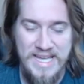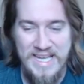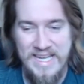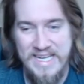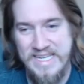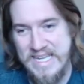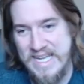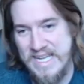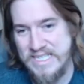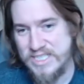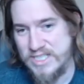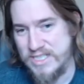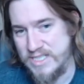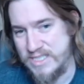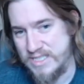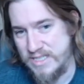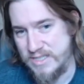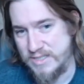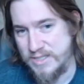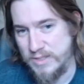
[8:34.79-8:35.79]
And yeah, it's going to
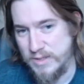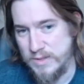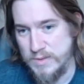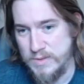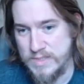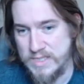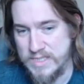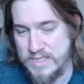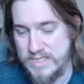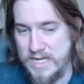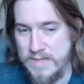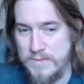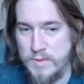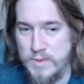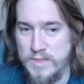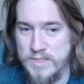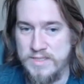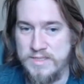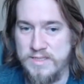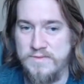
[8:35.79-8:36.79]
suck to lose the
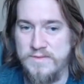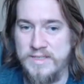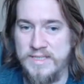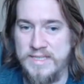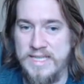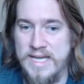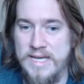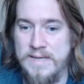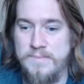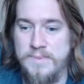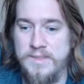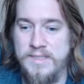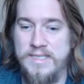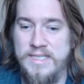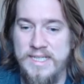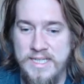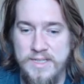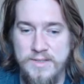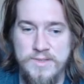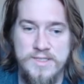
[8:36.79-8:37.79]
sideboard and stuff like that, but
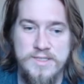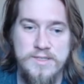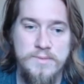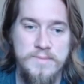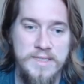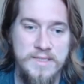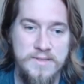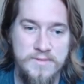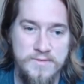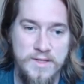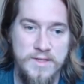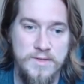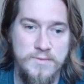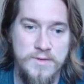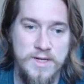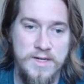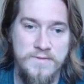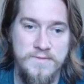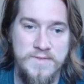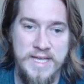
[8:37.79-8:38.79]
it'll still be a fun
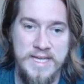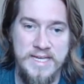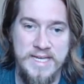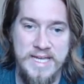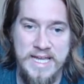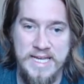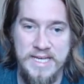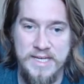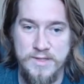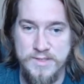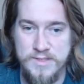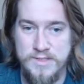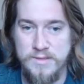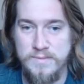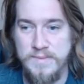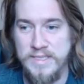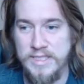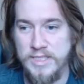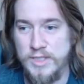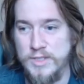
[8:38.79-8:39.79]
run event, and it'll still
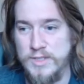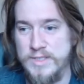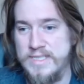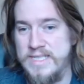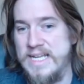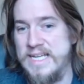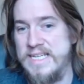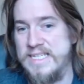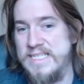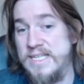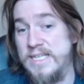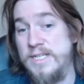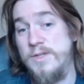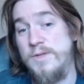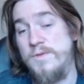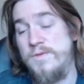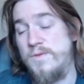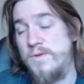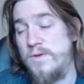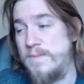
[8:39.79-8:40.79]
be a good taste in a
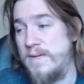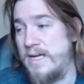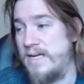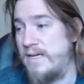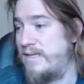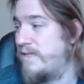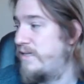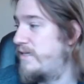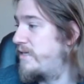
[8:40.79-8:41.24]
new format.